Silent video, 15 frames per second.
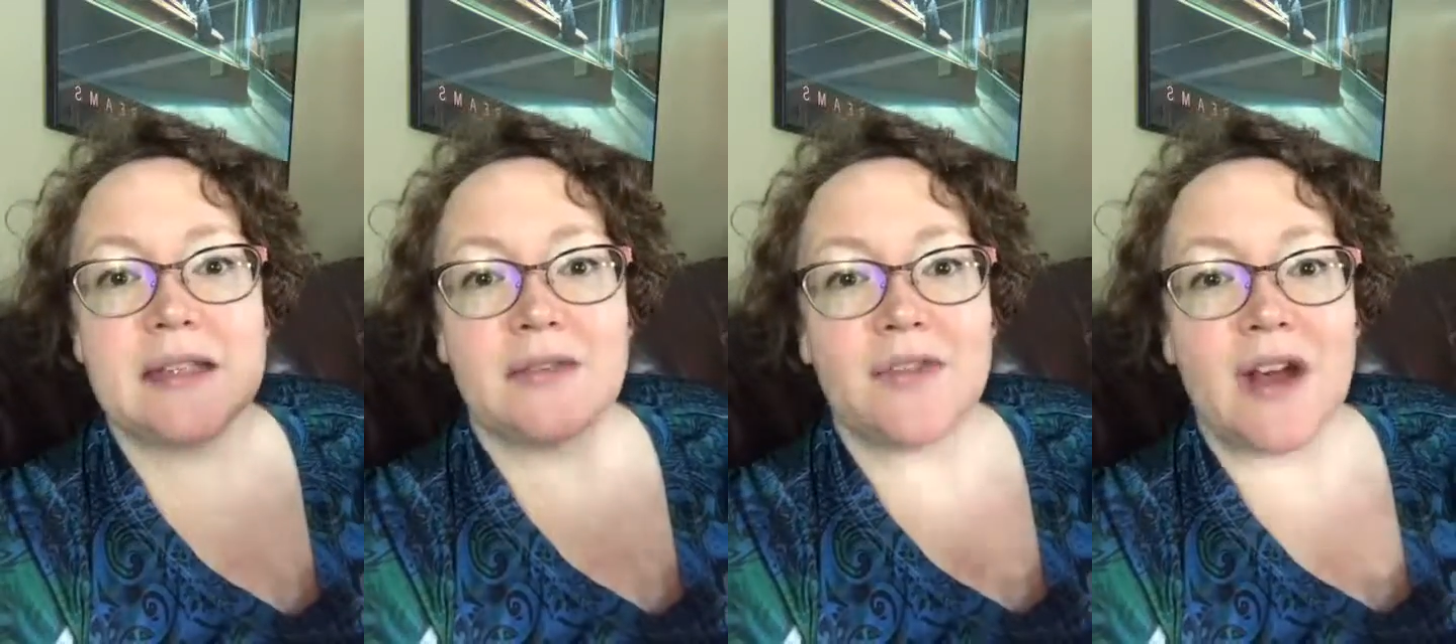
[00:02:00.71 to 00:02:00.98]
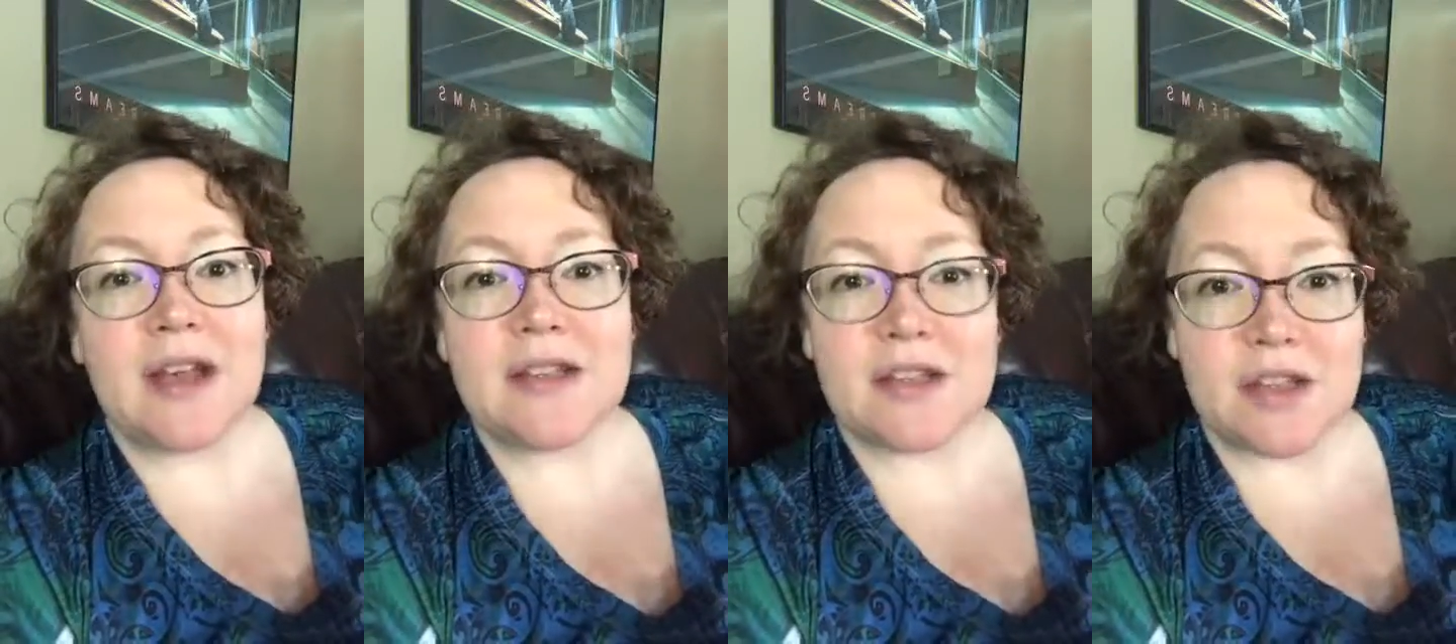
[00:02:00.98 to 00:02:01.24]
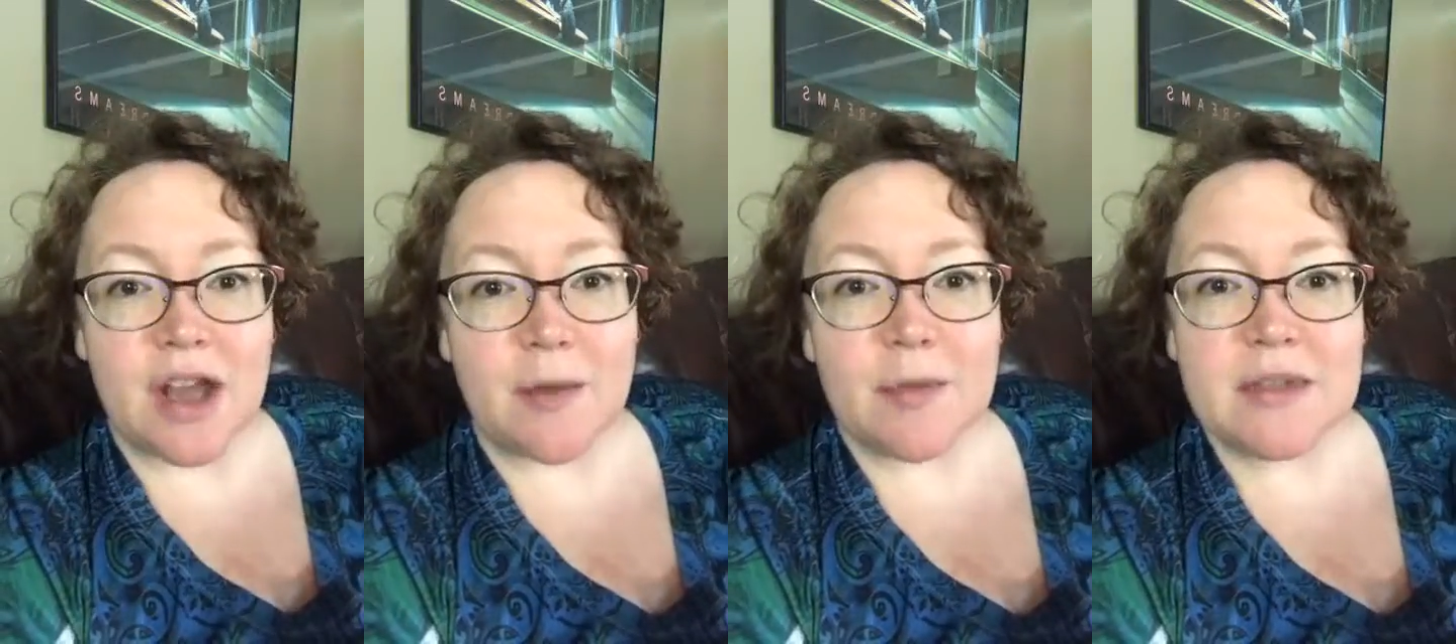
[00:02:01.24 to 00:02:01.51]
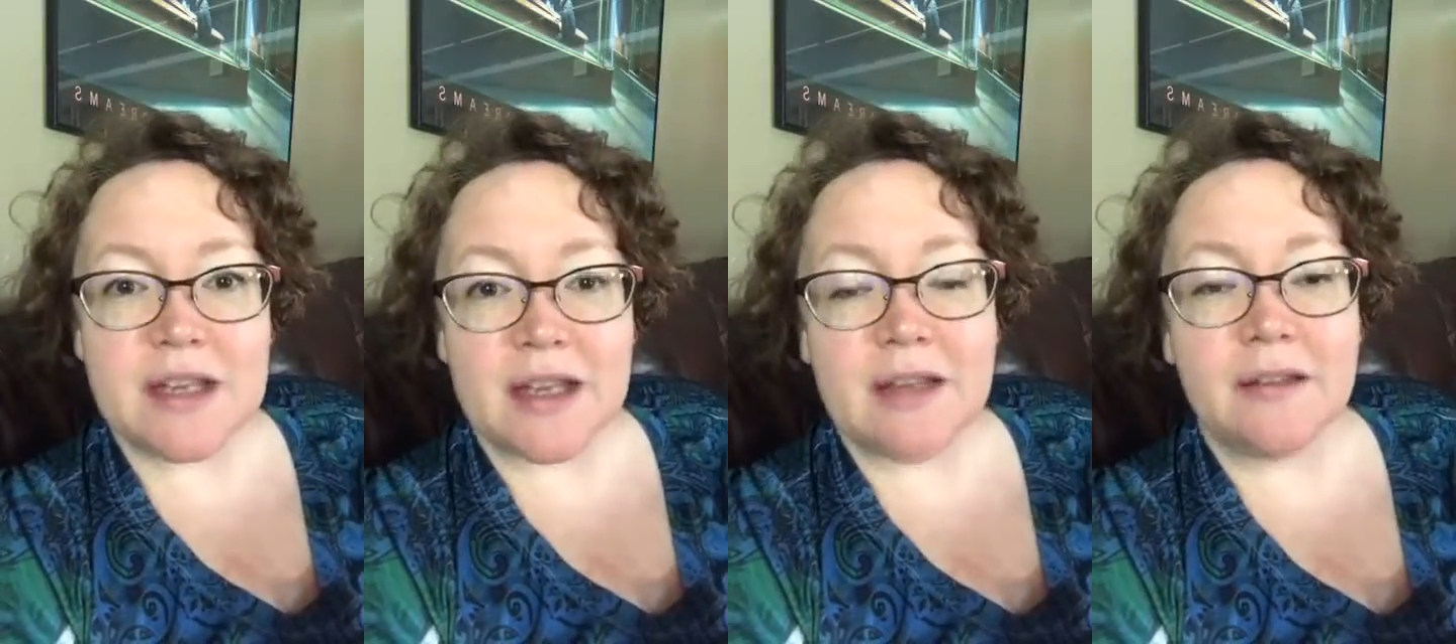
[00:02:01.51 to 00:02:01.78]
if I stop
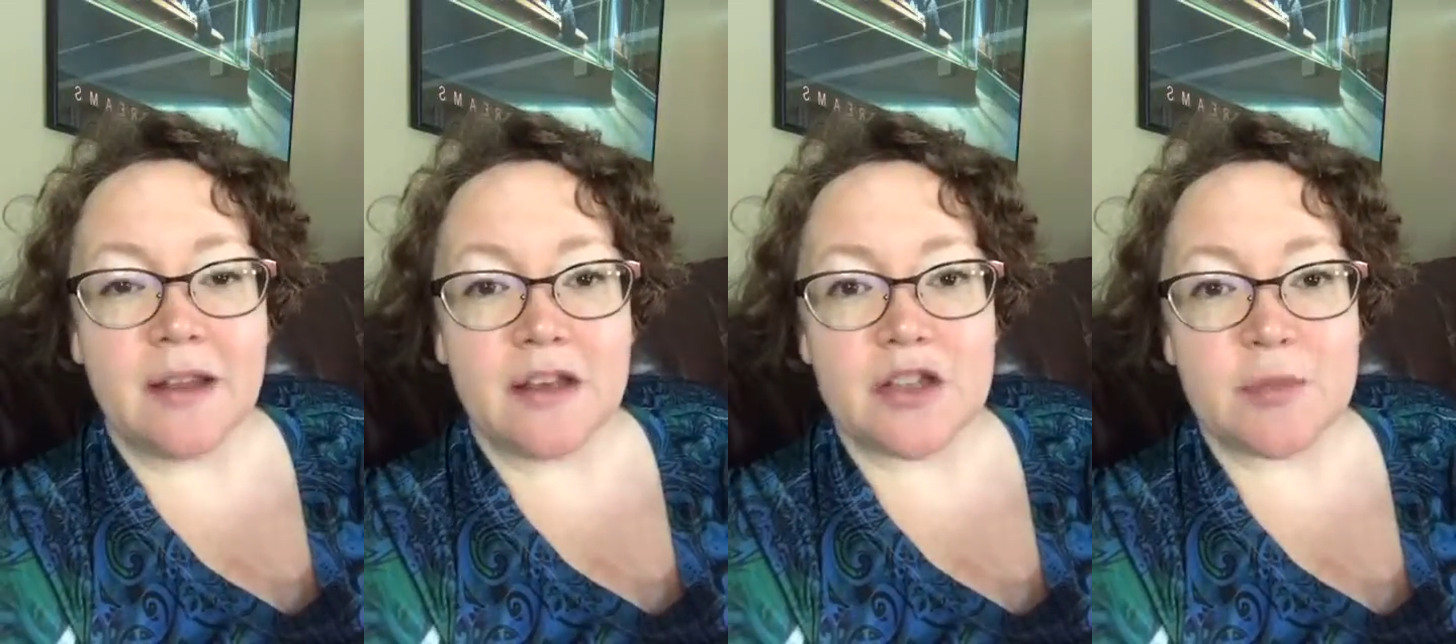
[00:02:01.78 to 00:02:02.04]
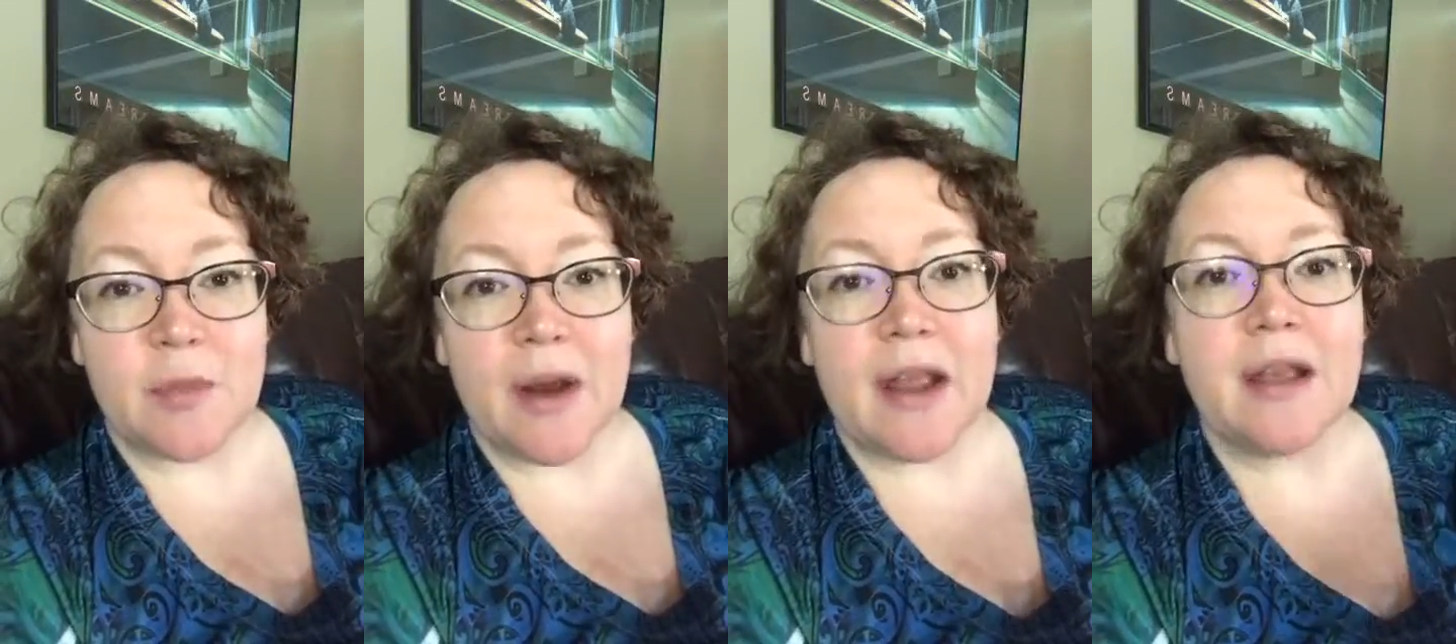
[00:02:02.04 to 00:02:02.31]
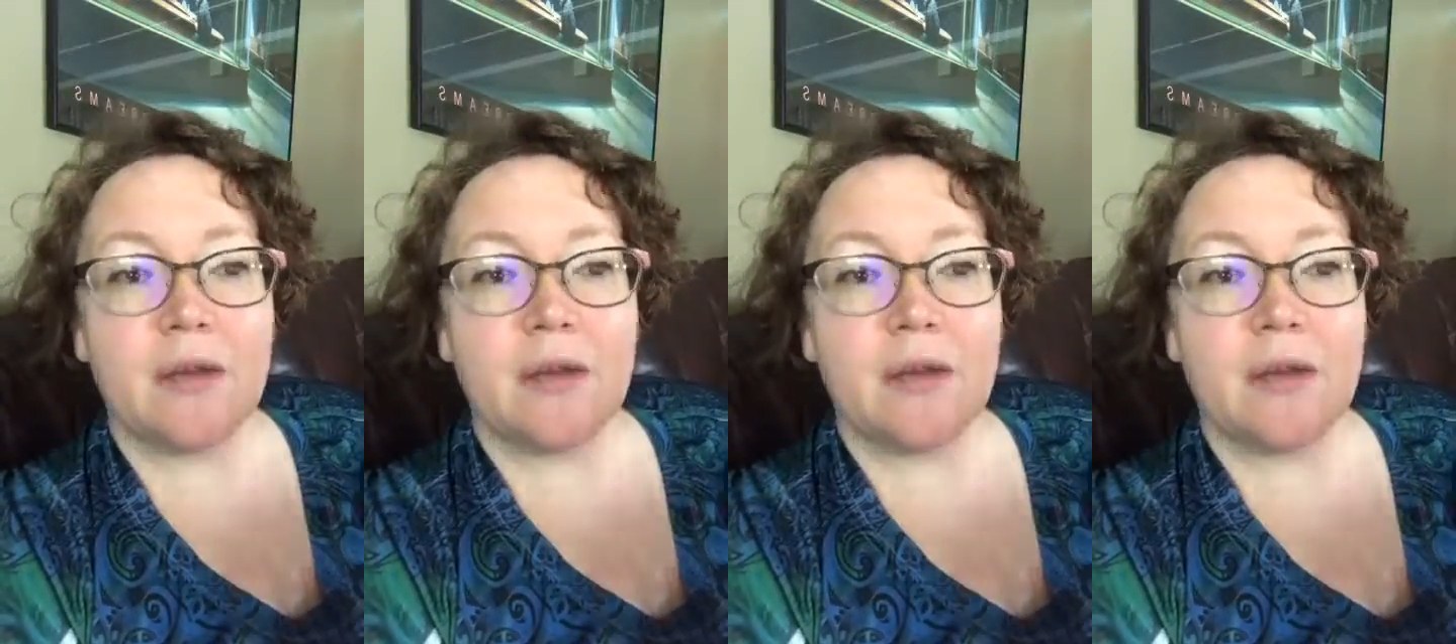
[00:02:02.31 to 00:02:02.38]
and take a lunch break,